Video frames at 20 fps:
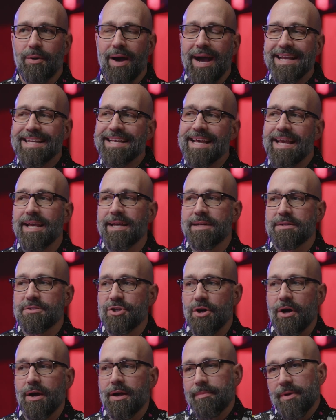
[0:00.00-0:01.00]
I can't
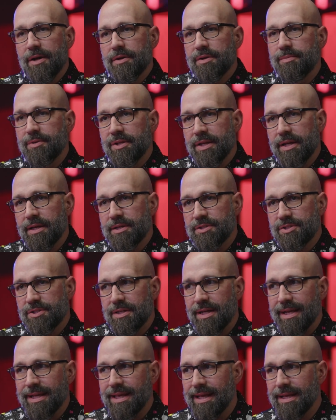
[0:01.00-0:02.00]
talk about
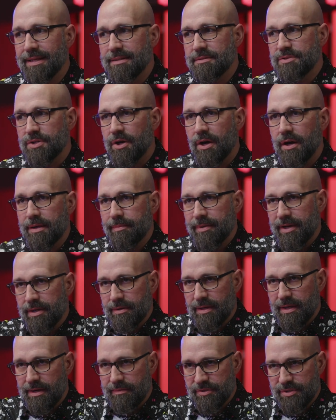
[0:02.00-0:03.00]
communication. I can't talk
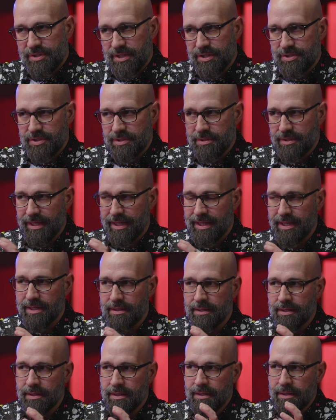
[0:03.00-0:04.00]
about conversation. I
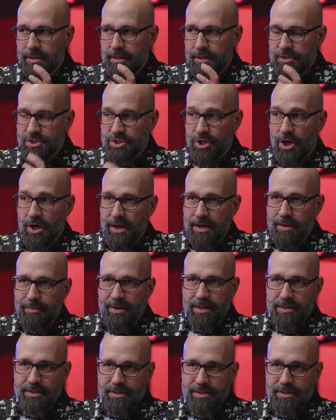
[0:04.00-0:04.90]
can't talk about